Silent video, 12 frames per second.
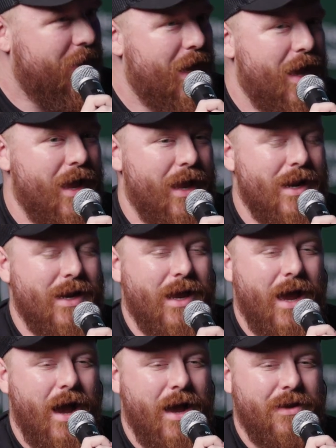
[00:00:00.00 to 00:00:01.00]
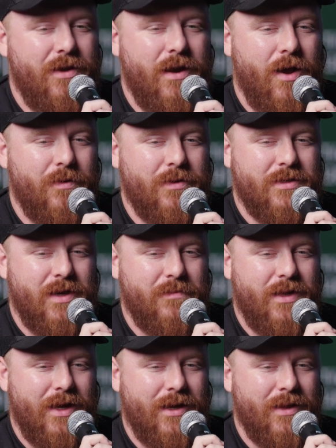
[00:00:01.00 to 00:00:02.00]
And, you know,
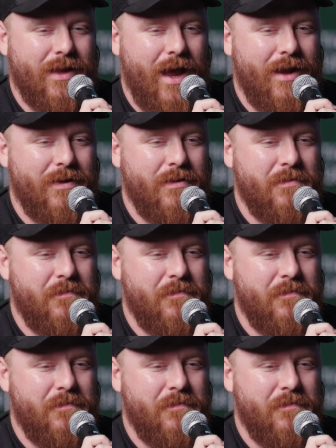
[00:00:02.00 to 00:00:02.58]
something that